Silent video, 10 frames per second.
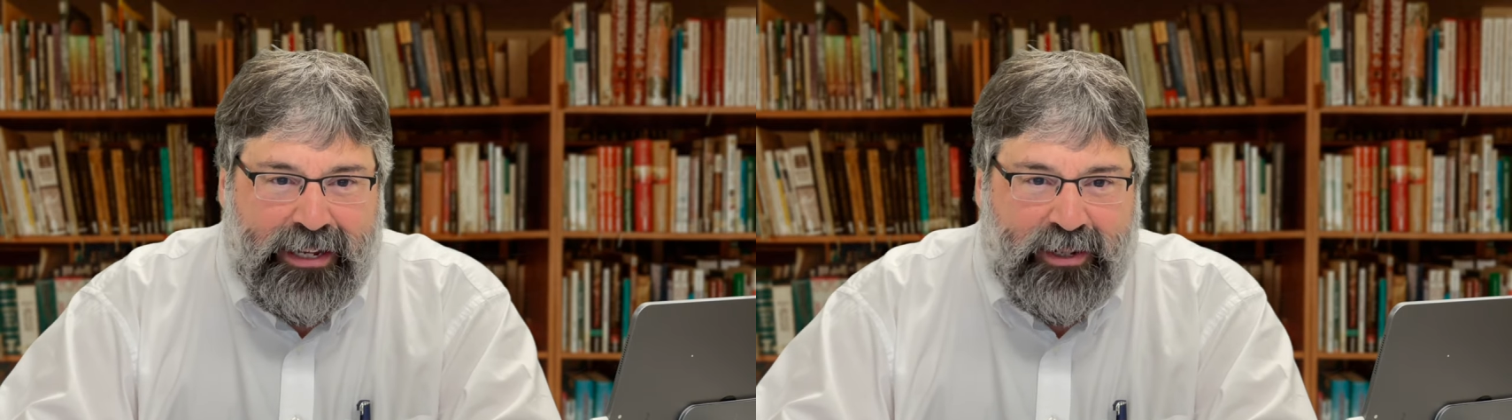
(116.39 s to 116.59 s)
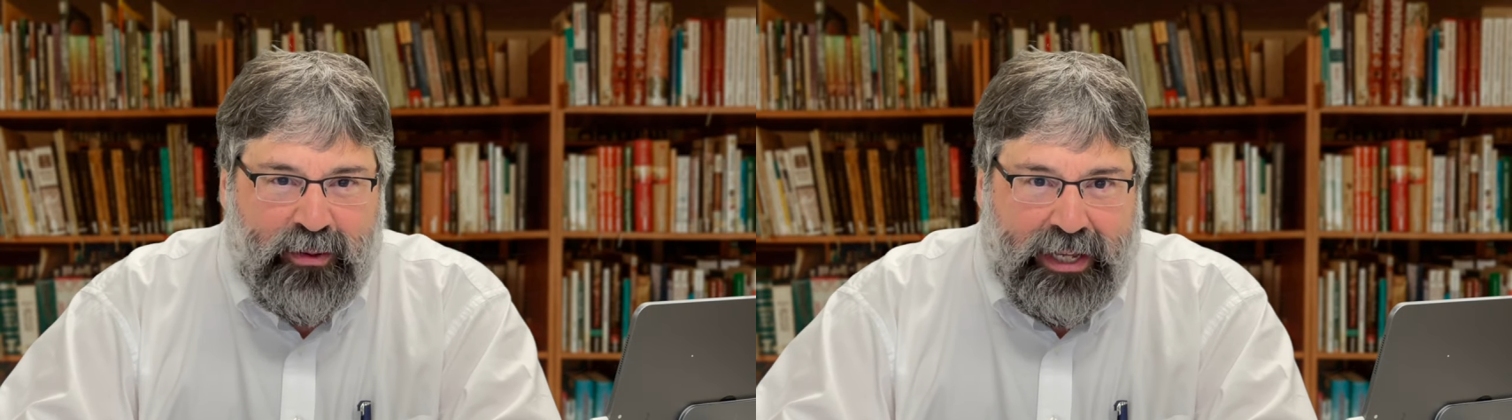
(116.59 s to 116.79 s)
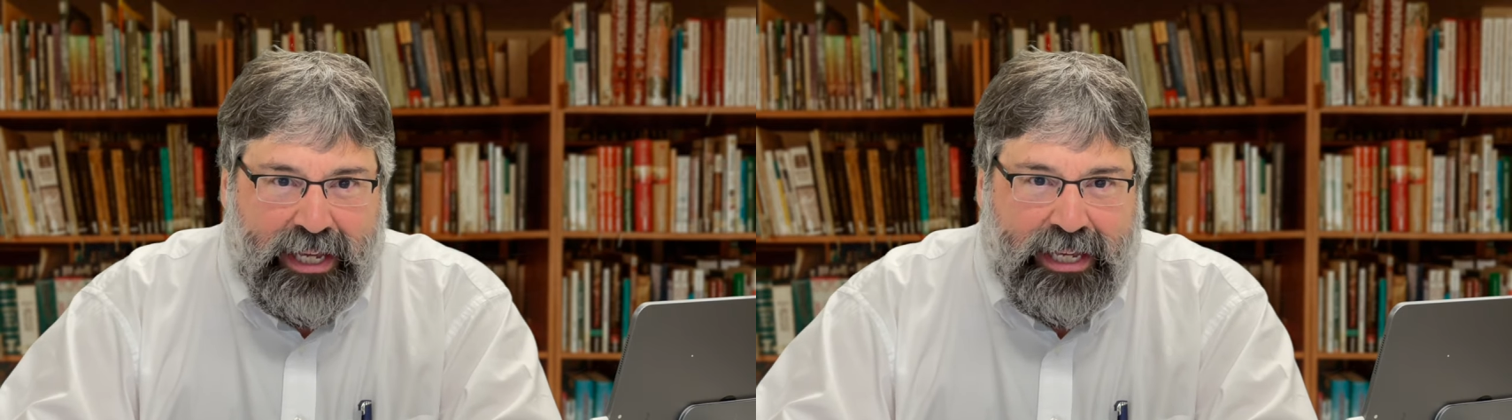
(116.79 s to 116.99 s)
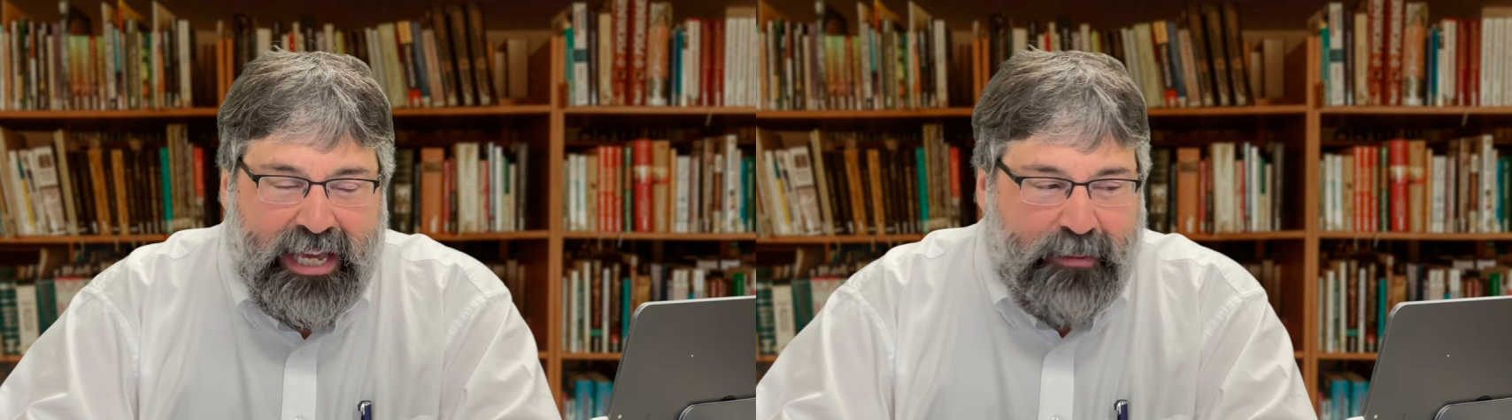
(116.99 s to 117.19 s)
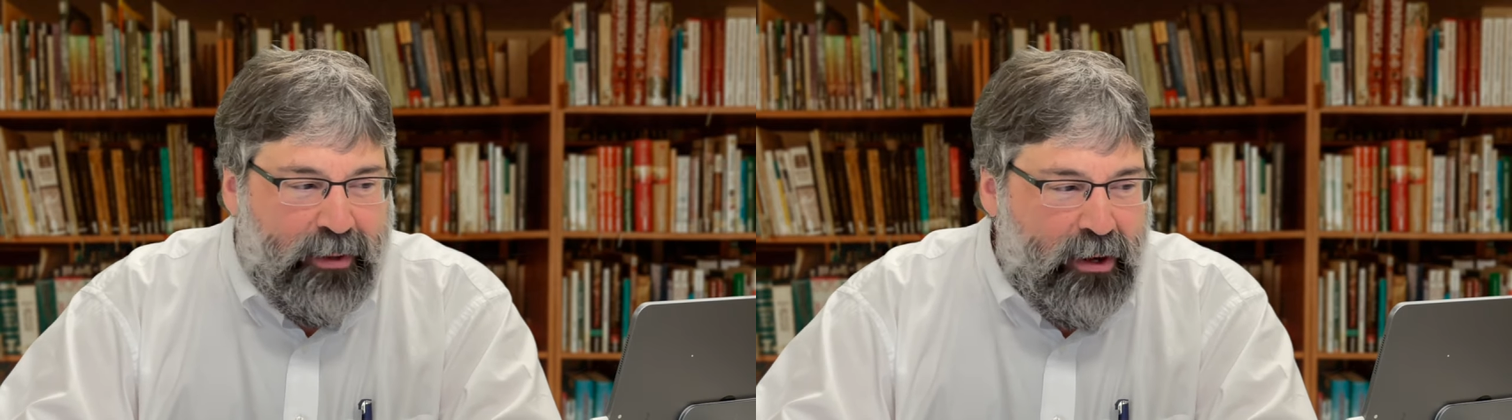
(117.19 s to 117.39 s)
as we
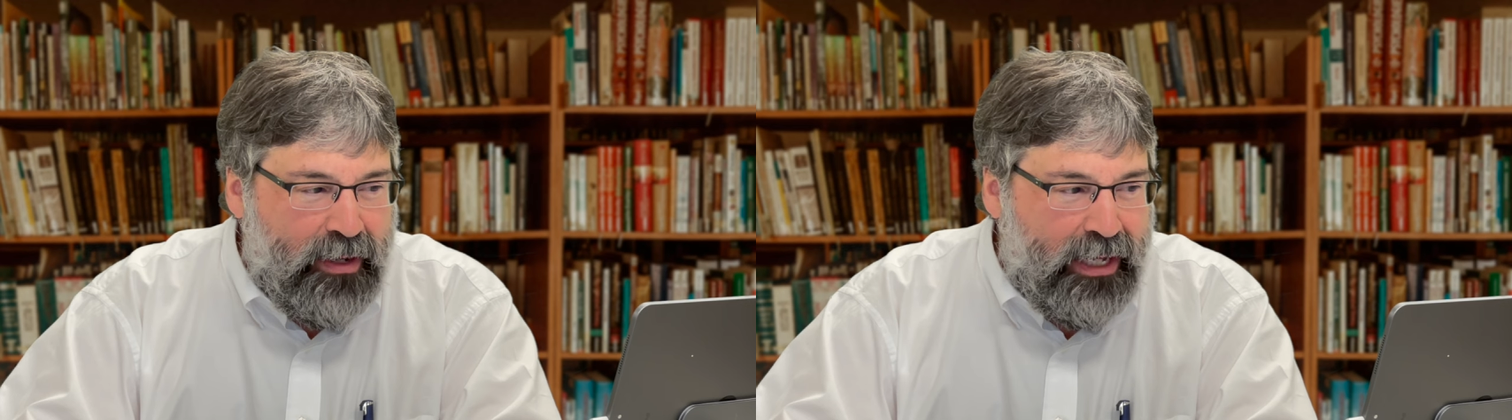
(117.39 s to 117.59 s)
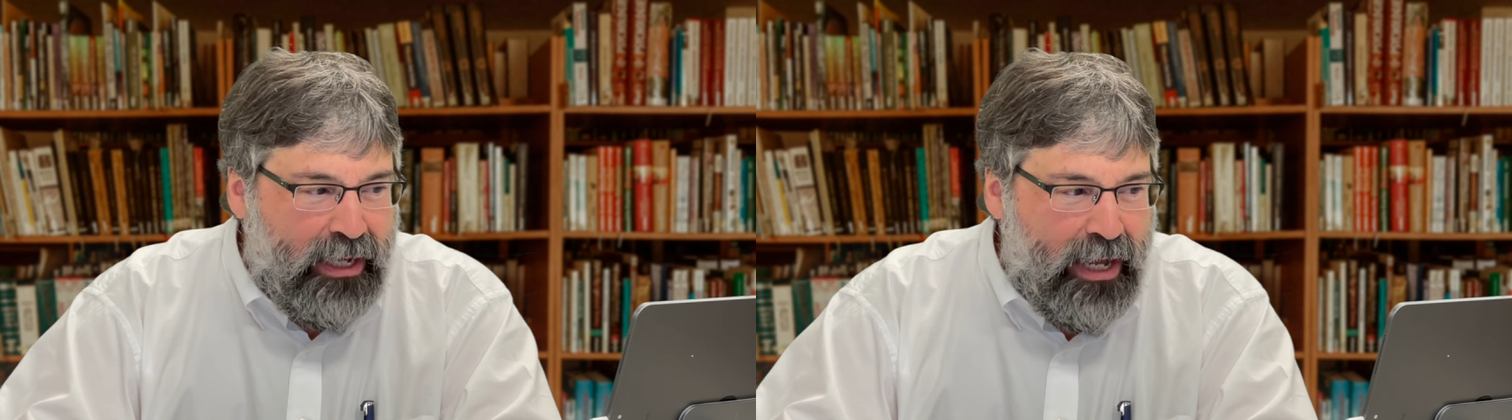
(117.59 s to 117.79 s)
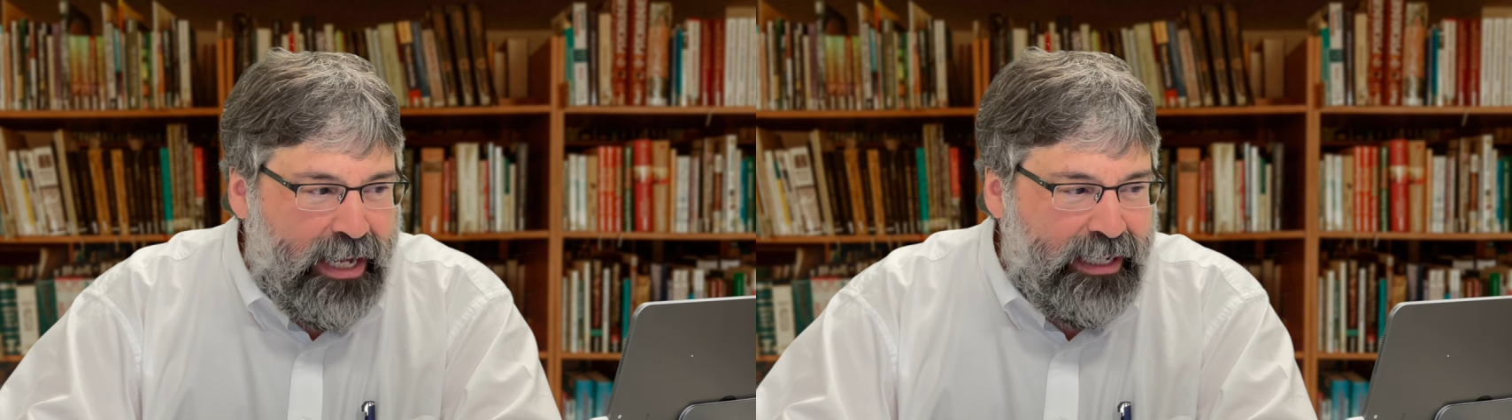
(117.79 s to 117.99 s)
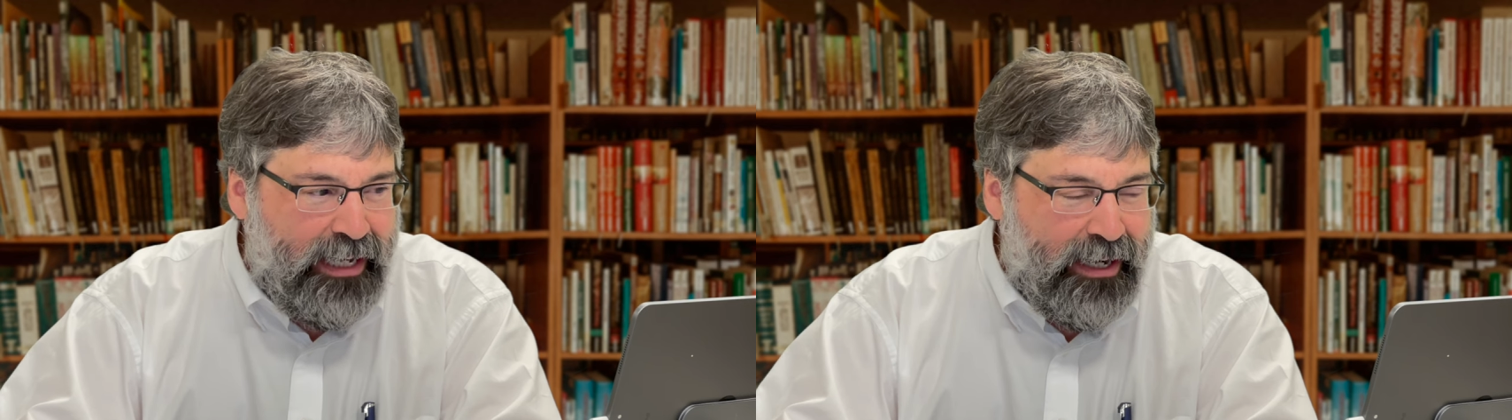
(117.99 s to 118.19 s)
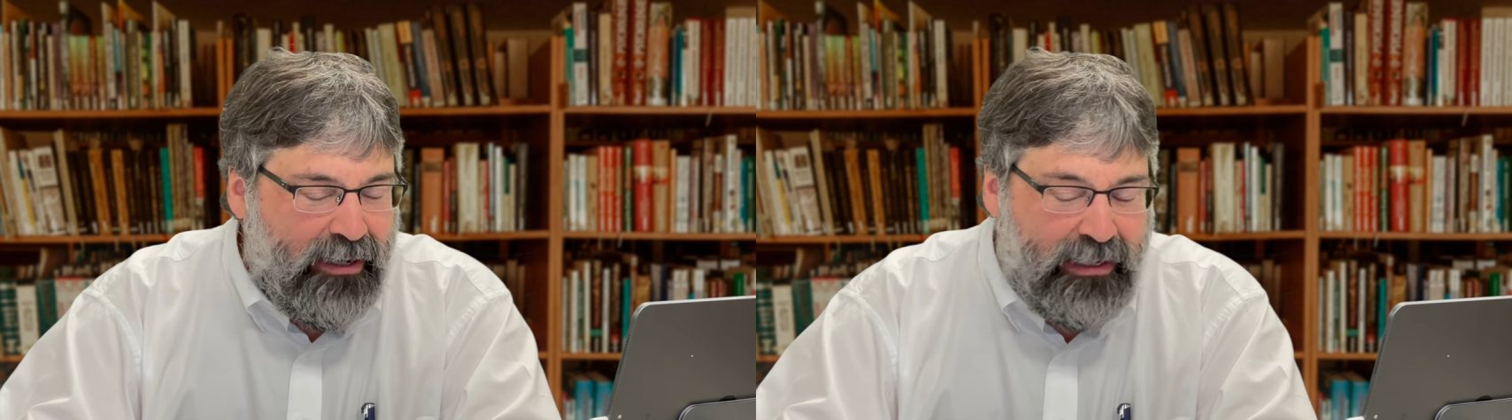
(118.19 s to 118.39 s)
keep going on
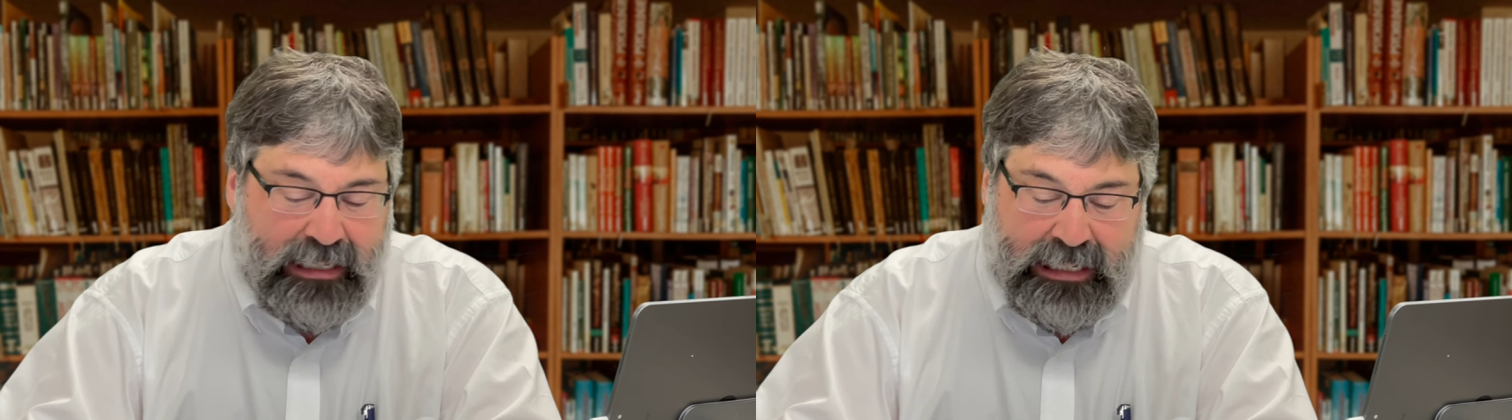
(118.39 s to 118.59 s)
here.